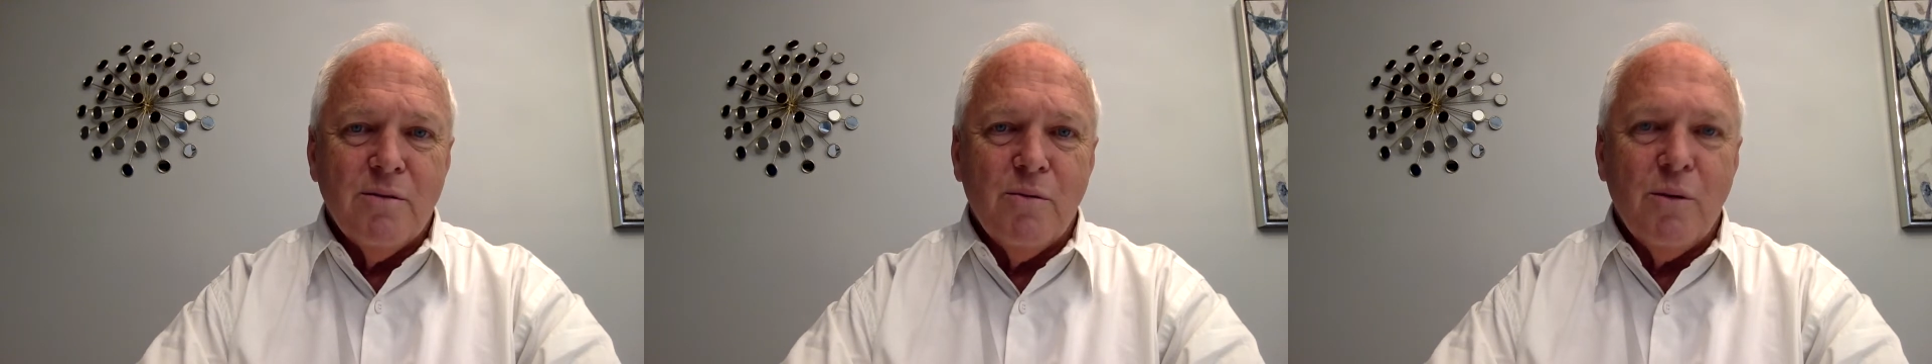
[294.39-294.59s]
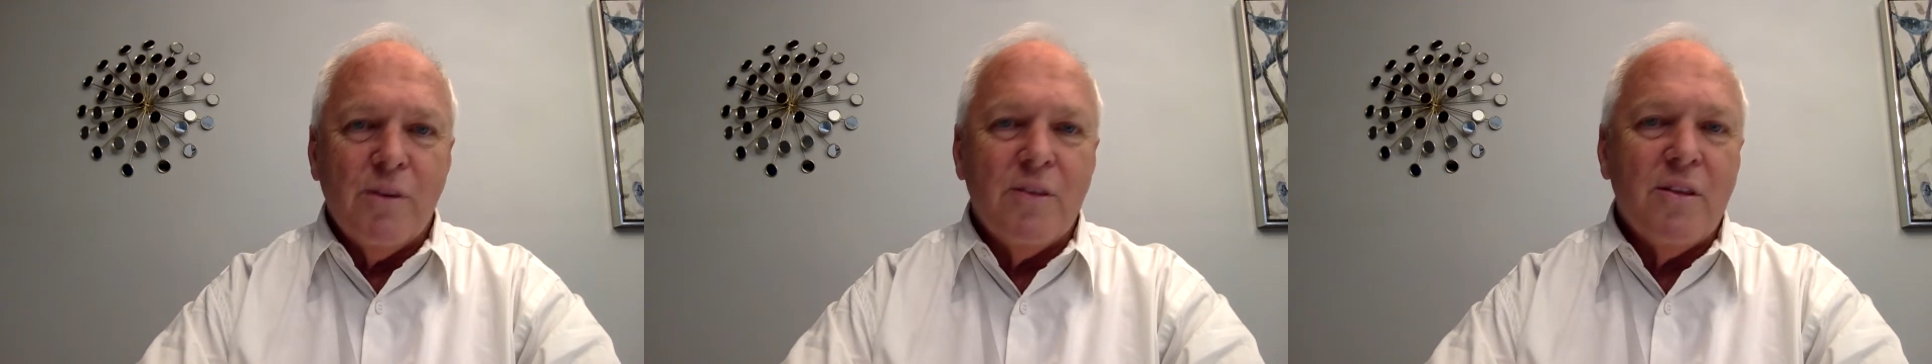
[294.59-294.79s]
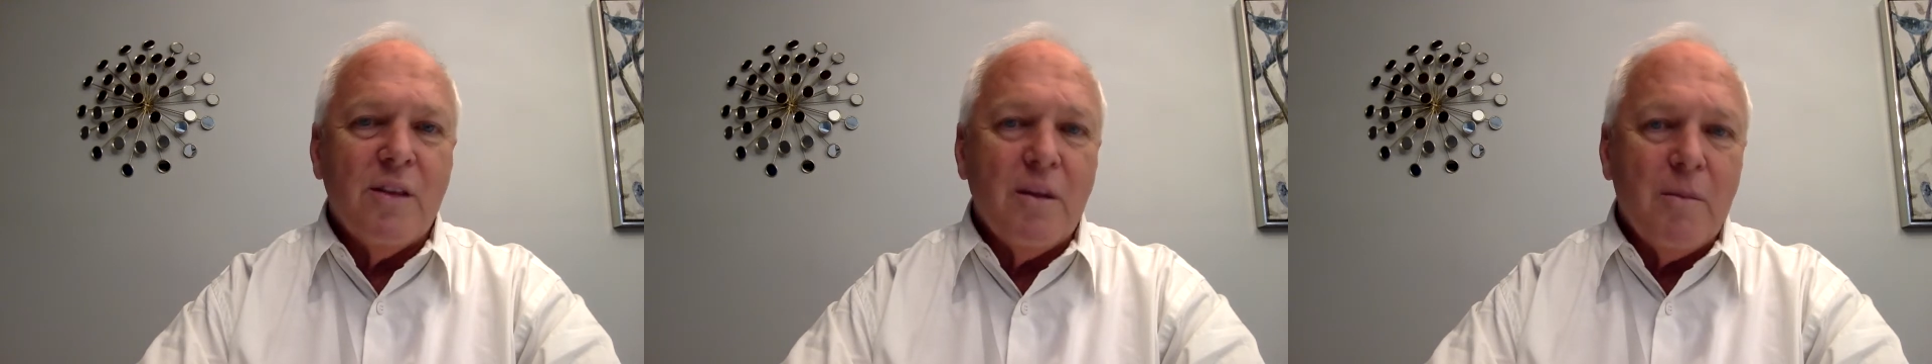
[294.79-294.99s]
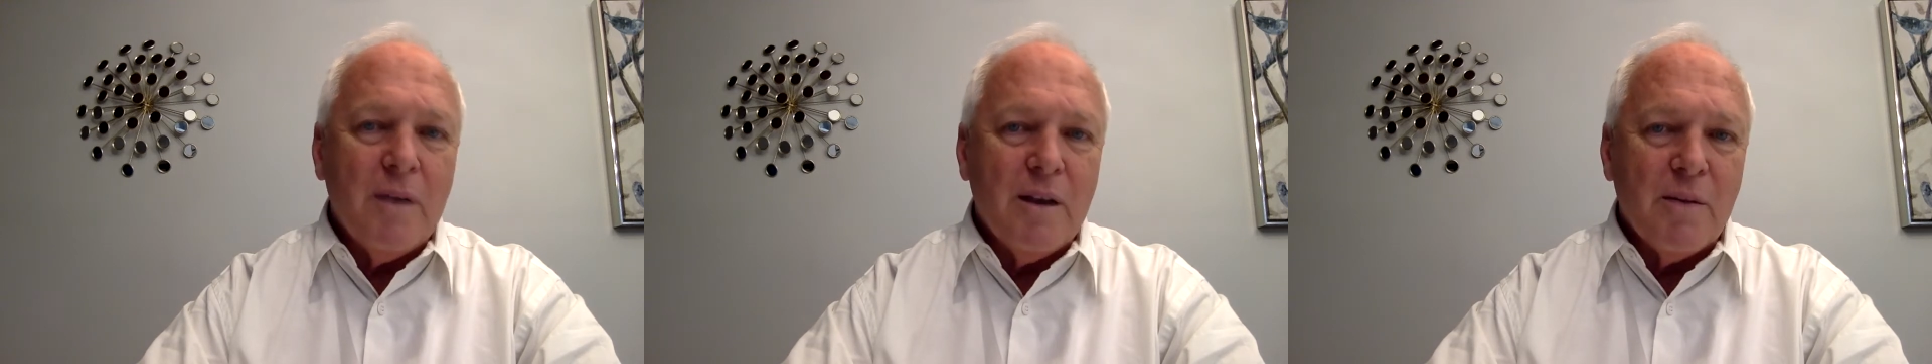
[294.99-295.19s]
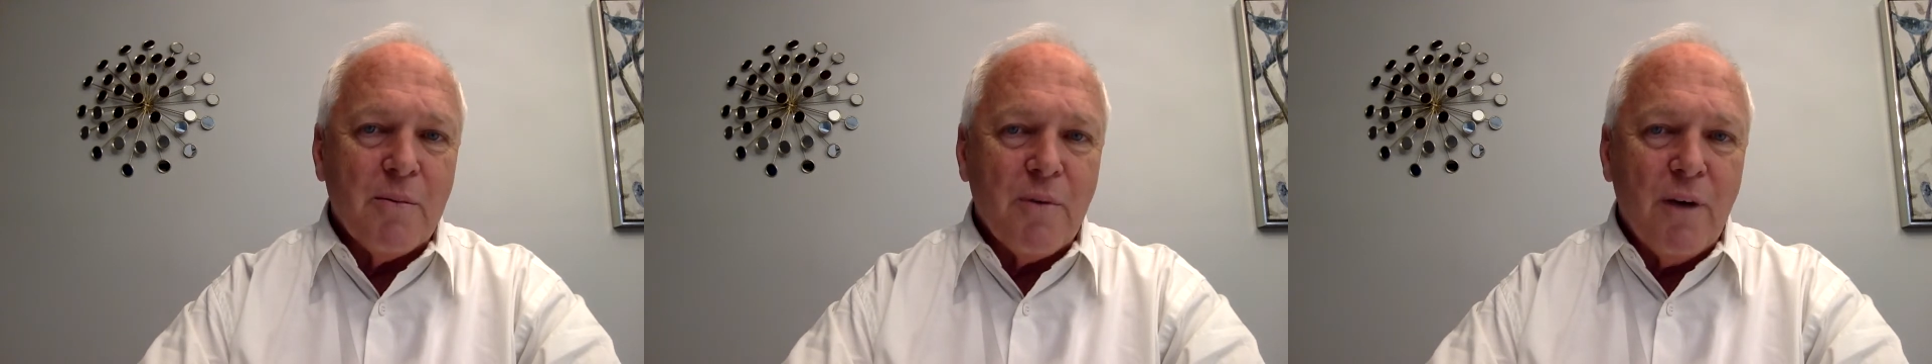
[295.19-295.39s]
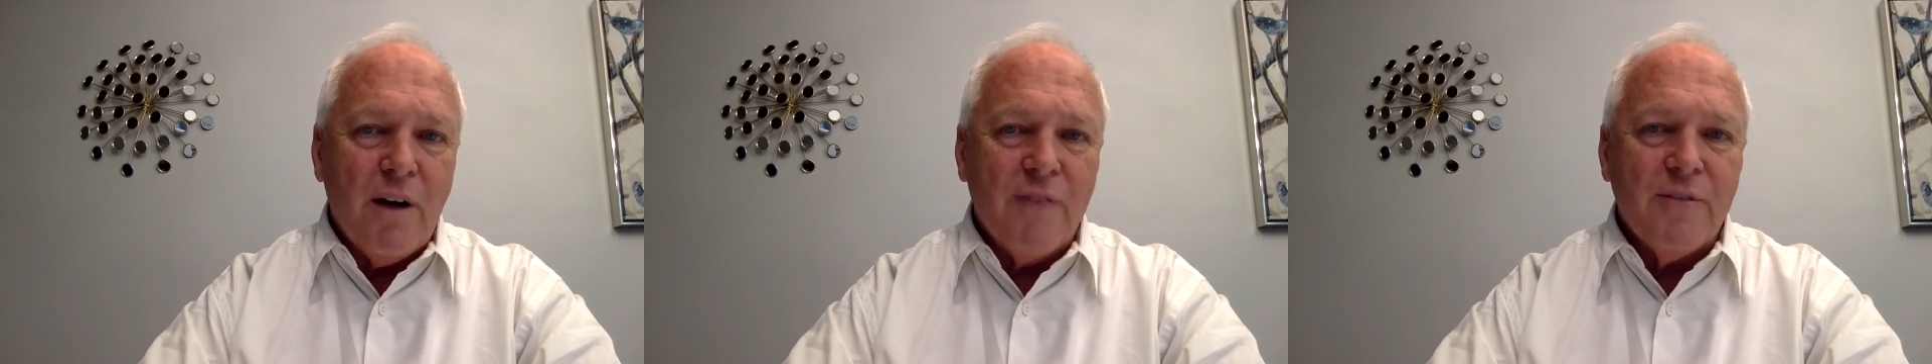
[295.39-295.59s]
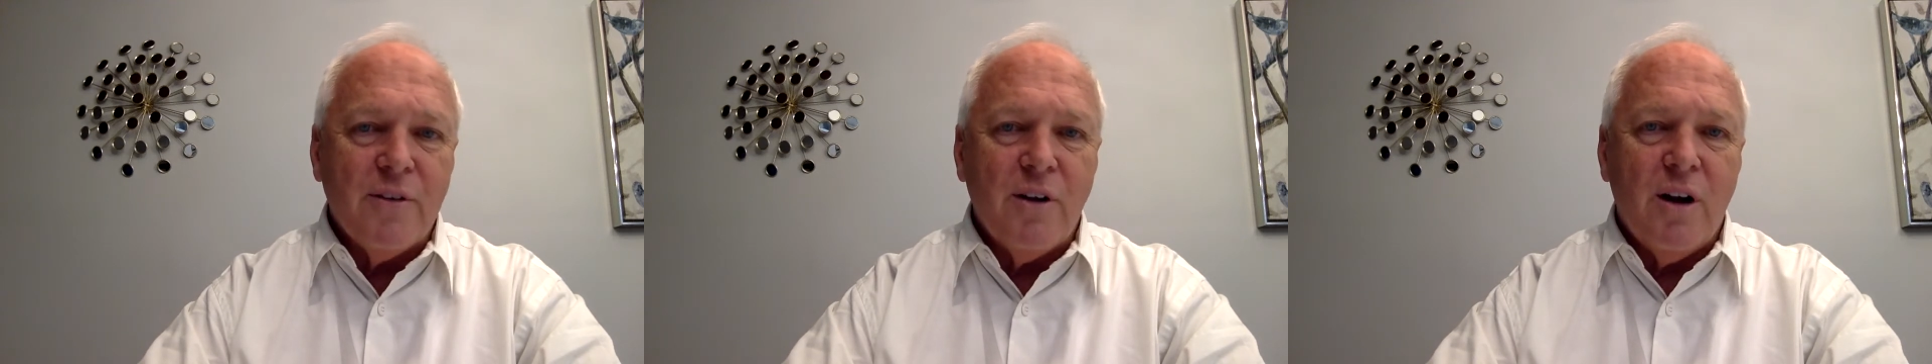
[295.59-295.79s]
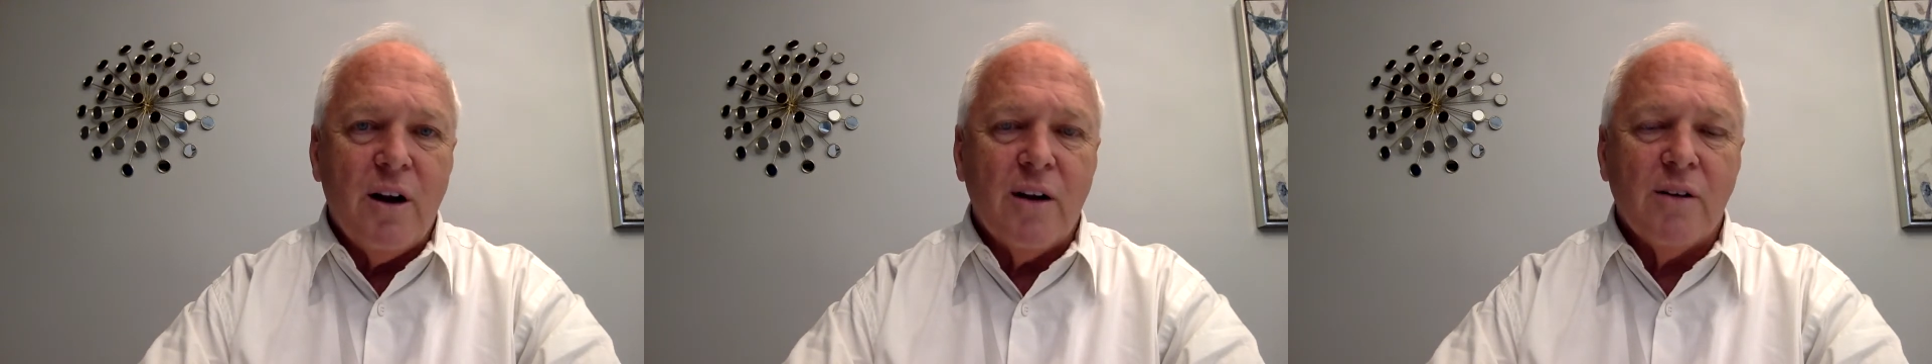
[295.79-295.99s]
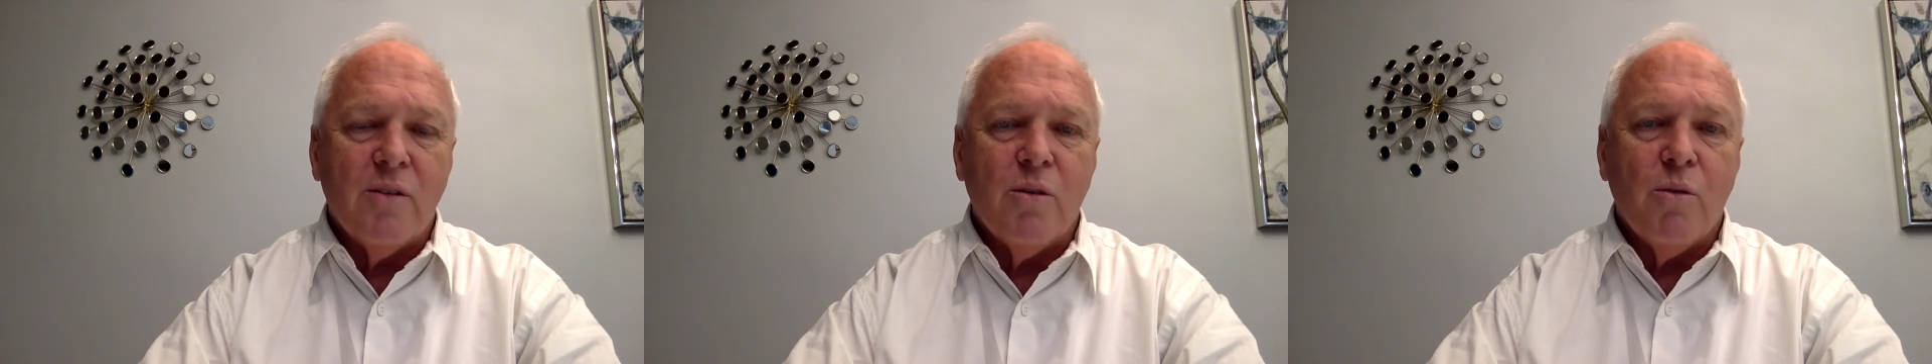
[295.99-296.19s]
whether they made a profit on it,